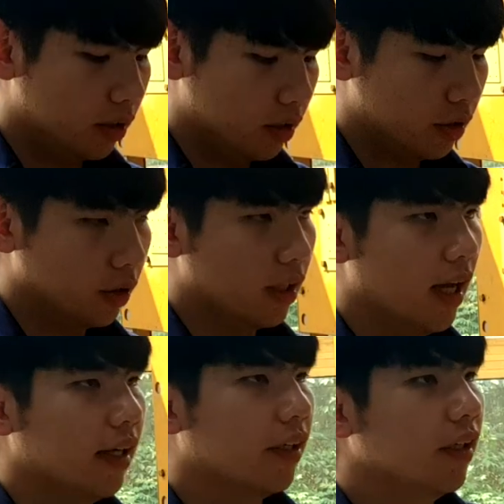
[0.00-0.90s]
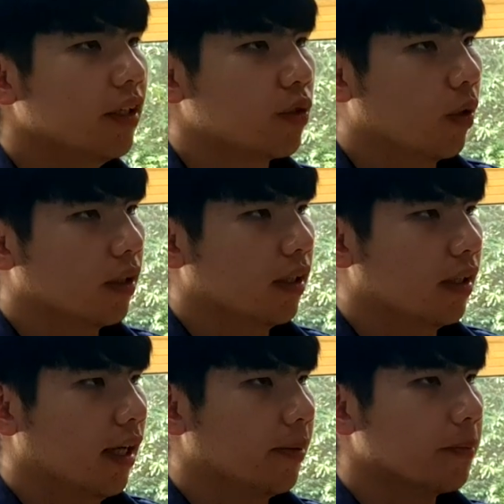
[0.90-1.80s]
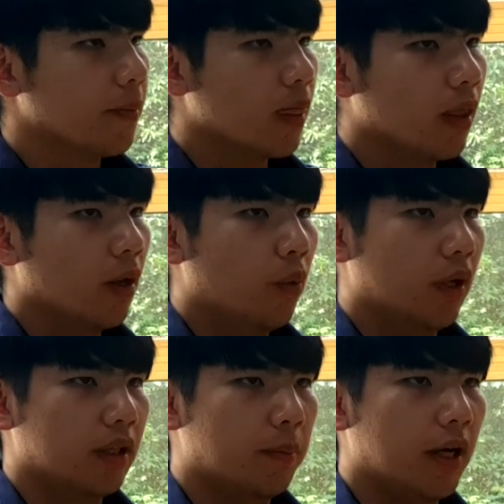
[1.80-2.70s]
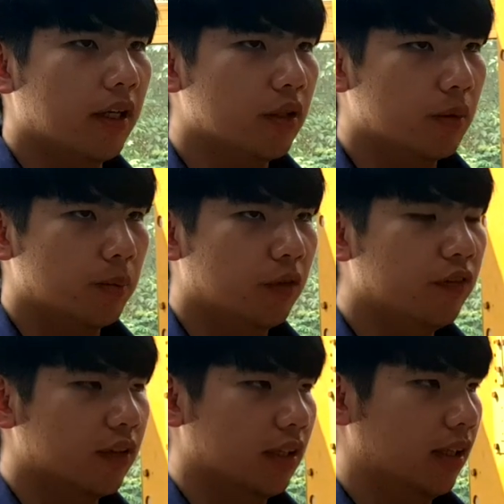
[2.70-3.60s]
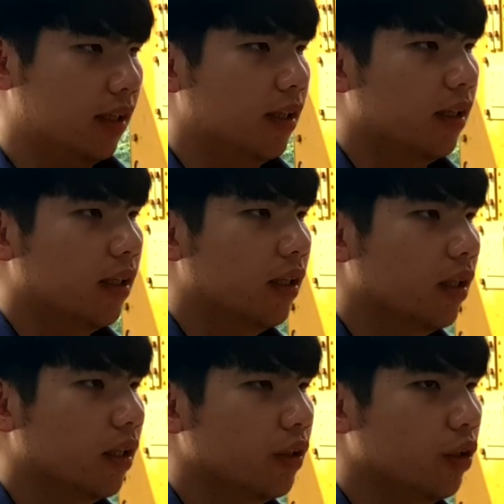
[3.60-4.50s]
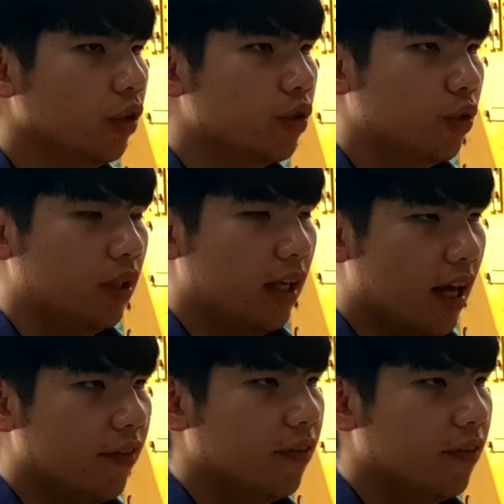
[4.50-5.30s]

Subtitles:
So the aileron is work like when the pilot moves the yoke to the left,